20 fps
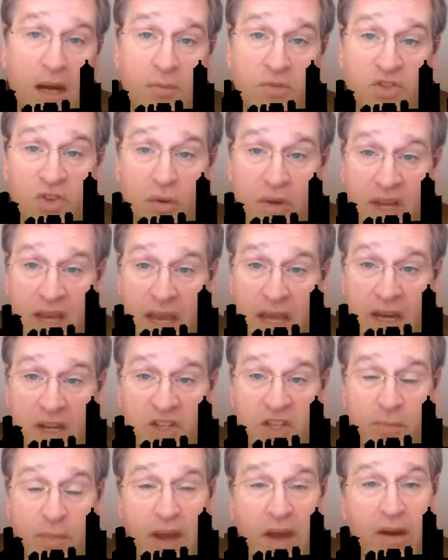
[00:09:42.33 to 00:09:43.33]
So again,
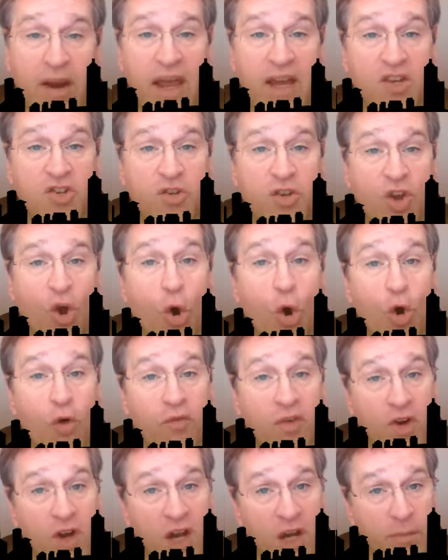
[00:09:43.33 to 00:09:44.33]
it's about actually
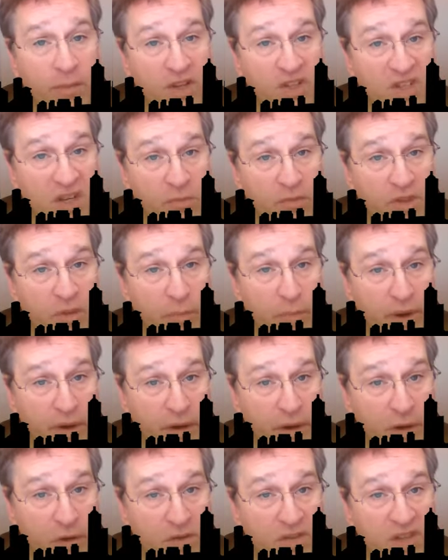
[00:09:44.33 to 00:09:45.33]
overcoming some of the
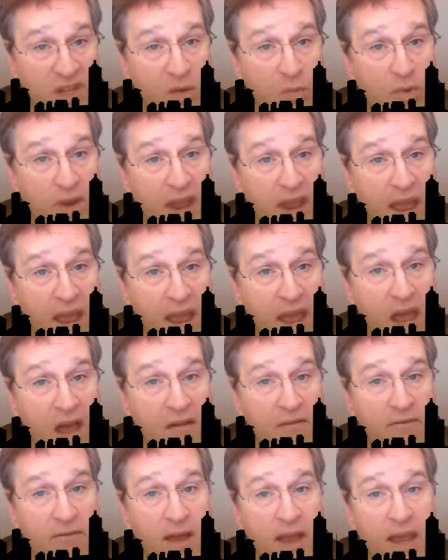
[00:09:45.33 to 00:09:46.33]
barriers that we
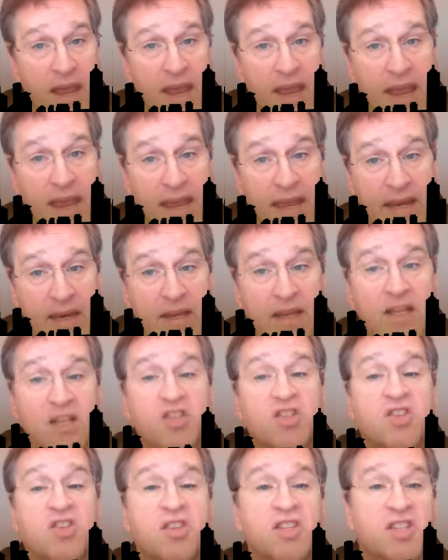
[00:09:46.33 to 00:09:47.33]
have and
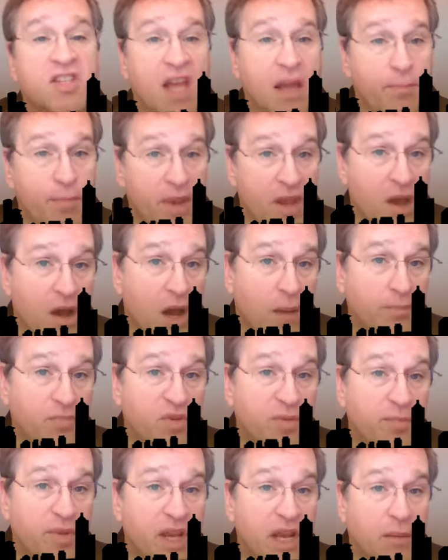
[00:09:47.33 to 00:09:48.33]
stepping
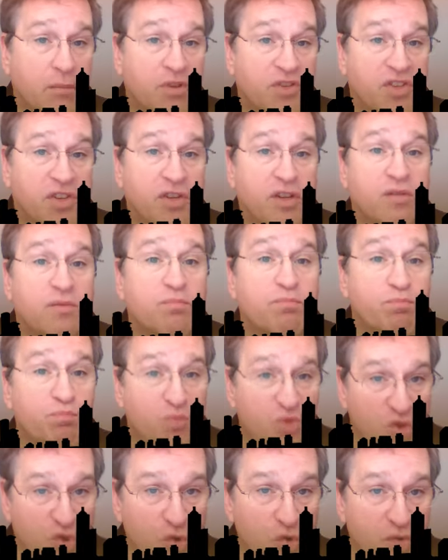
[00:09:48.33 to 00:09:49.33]
up to be able to
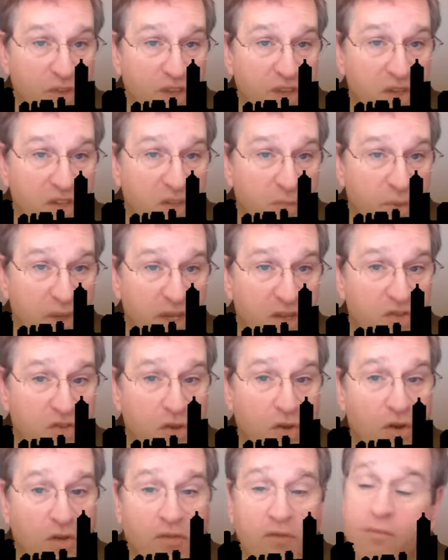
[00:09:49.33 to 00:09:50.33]
do these speaks.
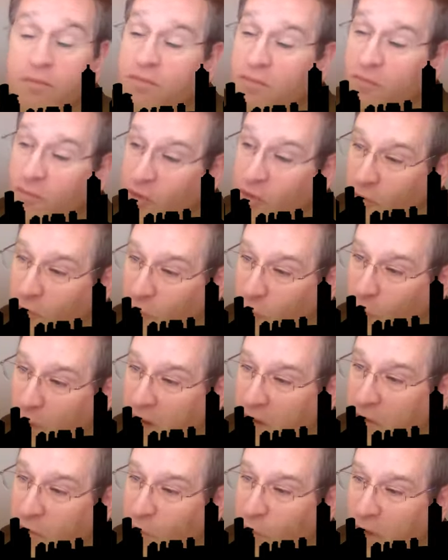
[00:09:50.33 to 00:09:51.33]
So
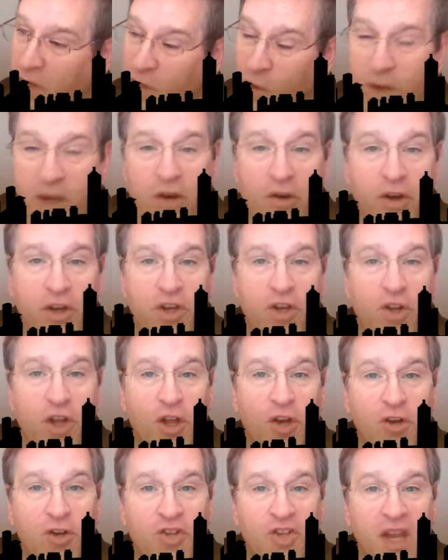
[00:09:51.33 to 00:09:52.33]
when you hear it, you'll
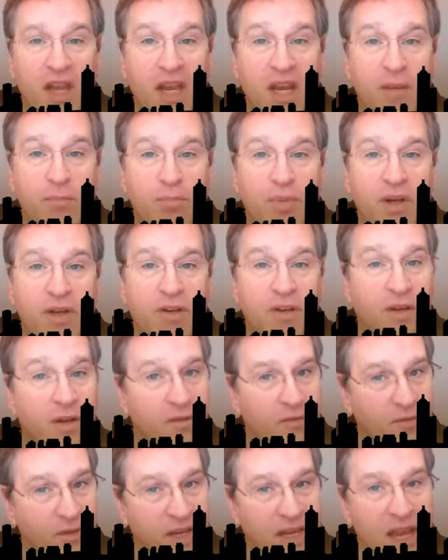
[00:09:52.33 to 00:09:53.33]
understand it, but
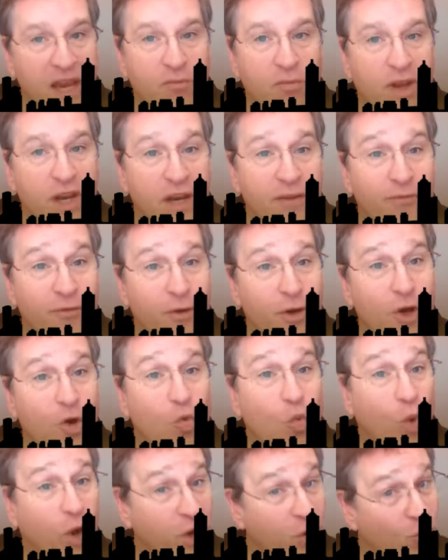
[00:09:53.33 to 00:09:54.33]
get ready for your
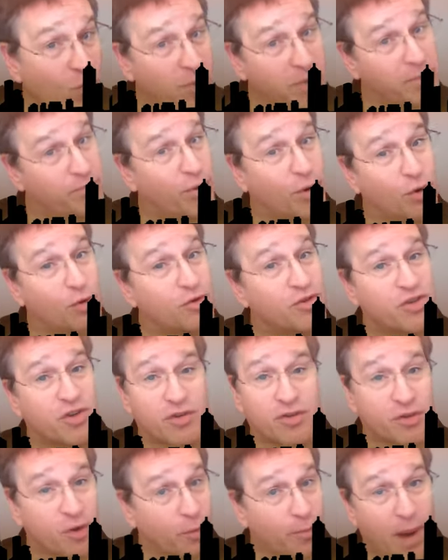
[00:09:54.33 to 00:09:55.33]
Wonder Woman pose
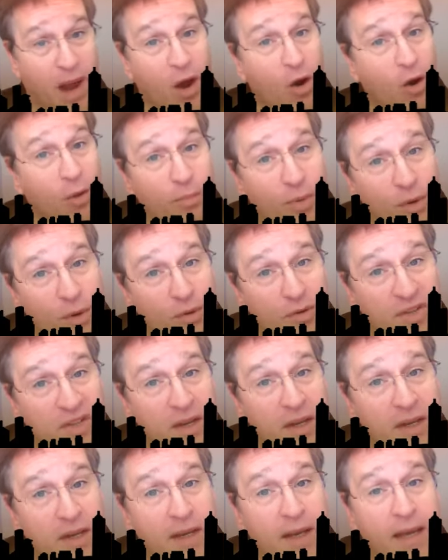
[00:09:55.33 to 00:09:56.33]
or your power pose,
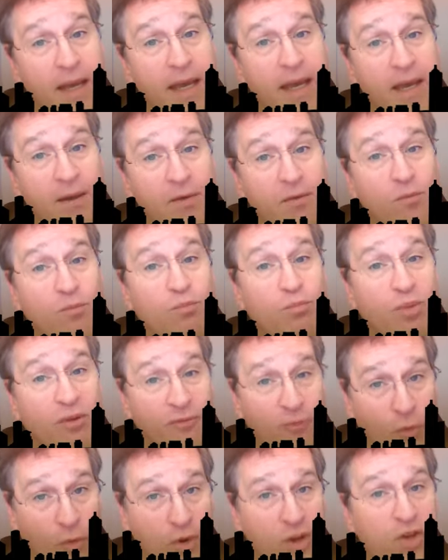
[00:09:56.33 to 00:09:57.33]
And
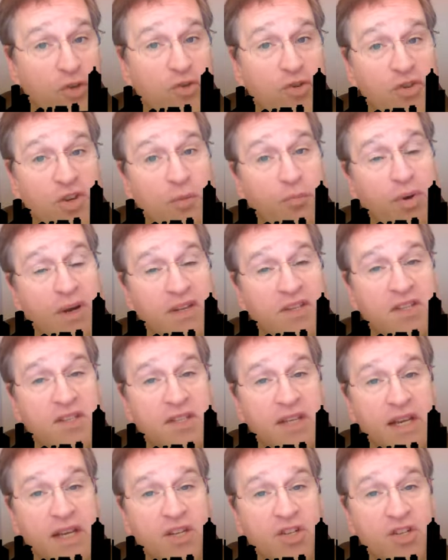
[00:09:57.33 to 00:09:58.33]
before you do your
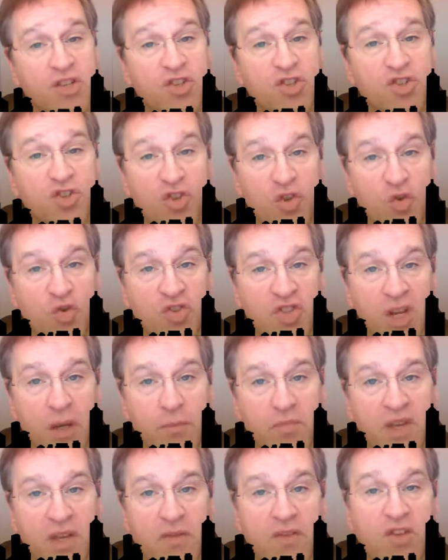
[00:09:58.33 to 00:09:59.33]
presentations, do
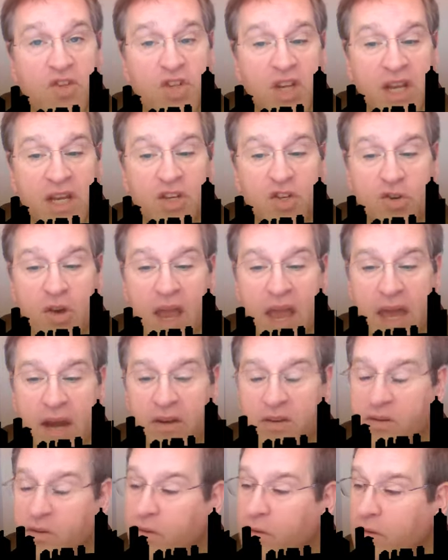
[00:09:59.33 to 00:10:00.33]
something to change your
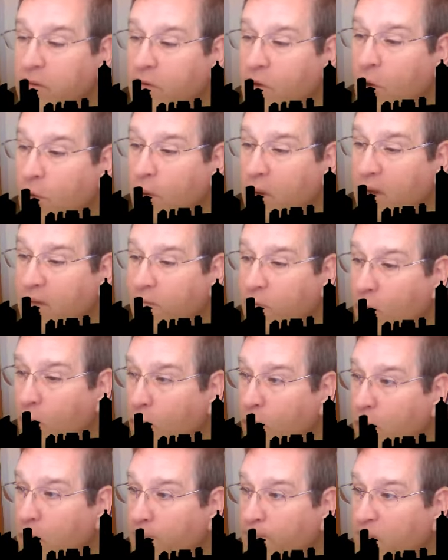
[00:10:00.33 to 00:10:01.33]
attitude going
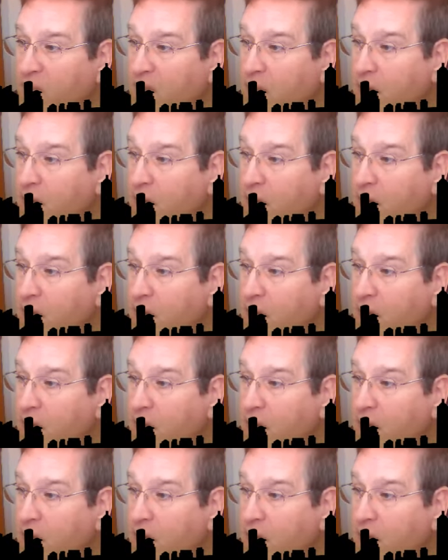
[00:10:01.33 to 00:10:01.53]
forward.